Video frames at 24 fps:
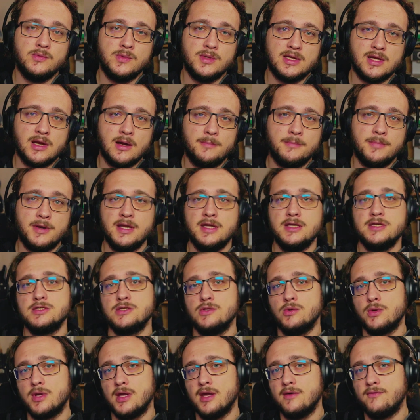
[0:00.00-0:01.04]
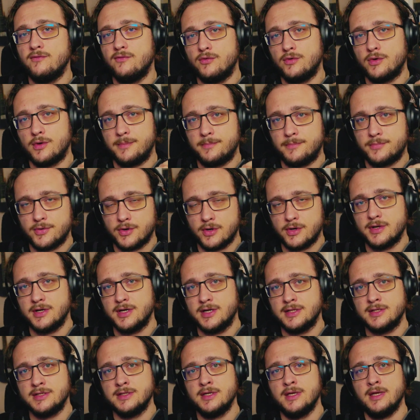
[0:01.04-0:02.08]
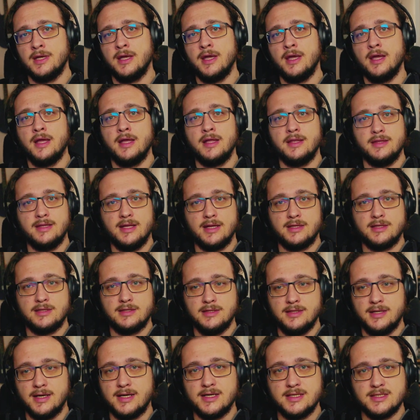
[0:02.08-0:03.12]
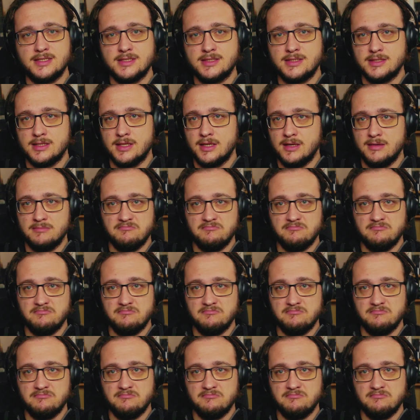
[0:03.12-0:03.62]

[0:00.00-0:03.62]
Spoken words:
with companies looking for a product that does